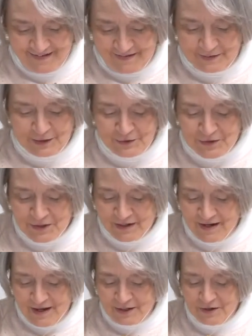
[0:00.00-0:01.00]
Lord,
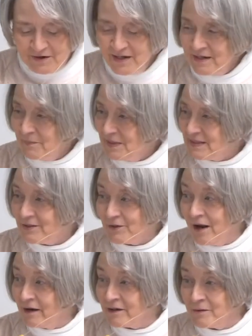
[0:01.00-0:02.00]
your enemies are
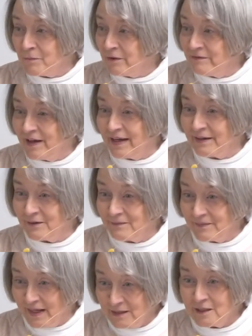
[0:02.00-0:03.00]
not going to prevail.
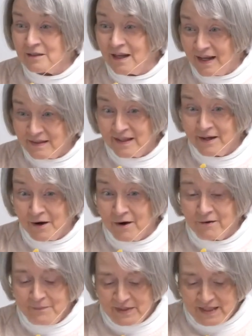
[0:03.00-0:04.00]
They look like they
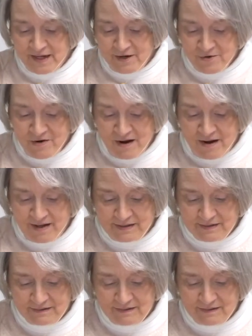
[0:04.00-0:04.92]
are, but they are not.